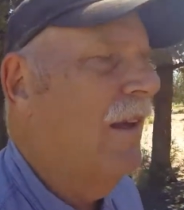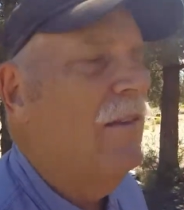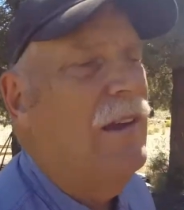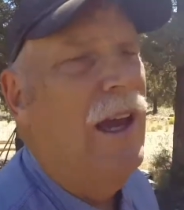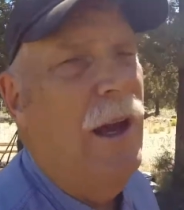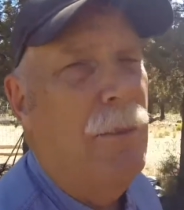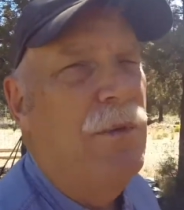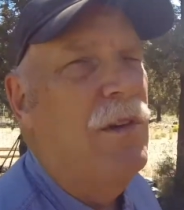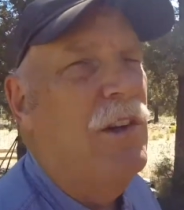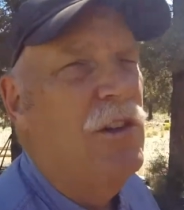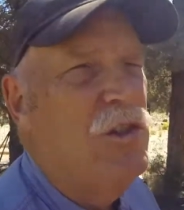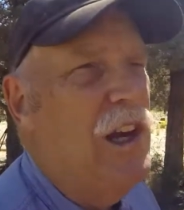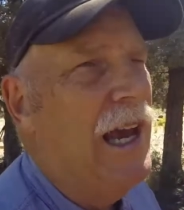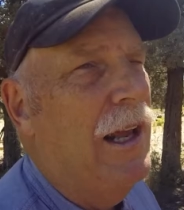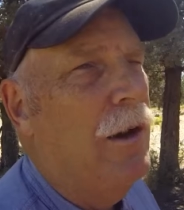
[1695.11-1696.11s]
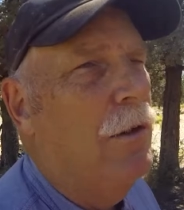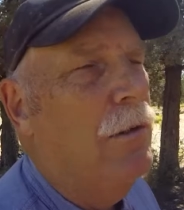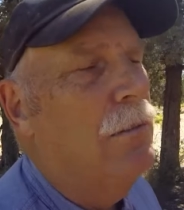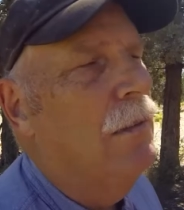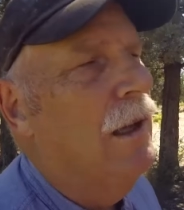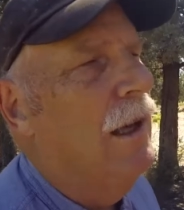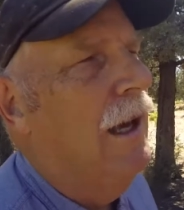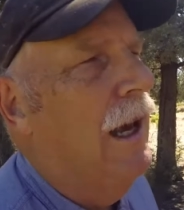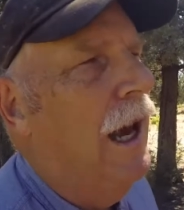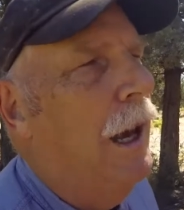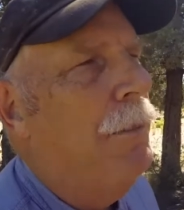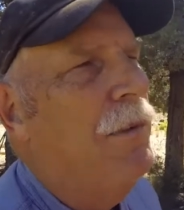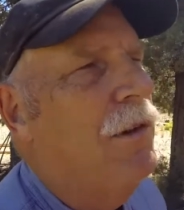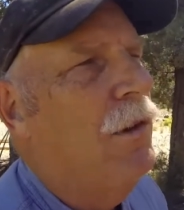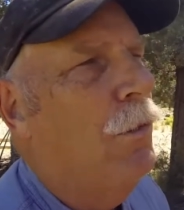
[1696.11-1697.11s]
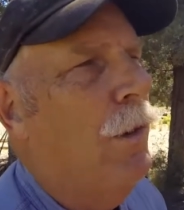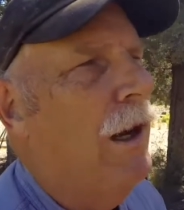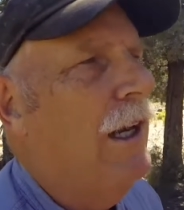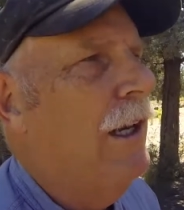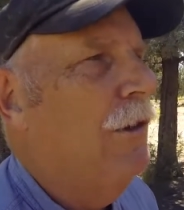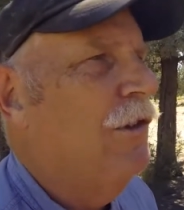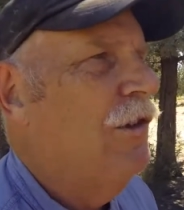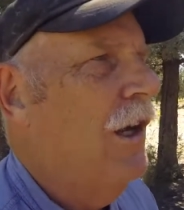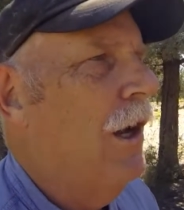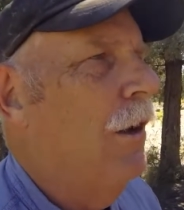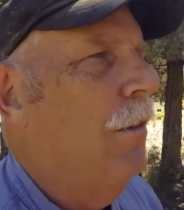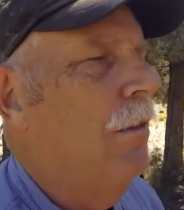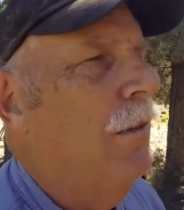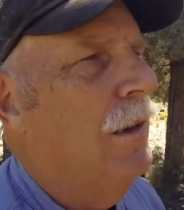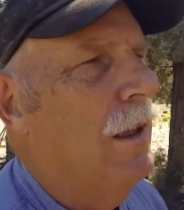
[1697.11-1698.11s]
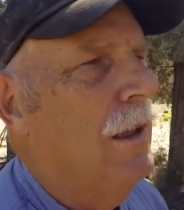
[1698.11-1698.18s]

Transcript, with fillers: because it helps the channel, helps the radio show,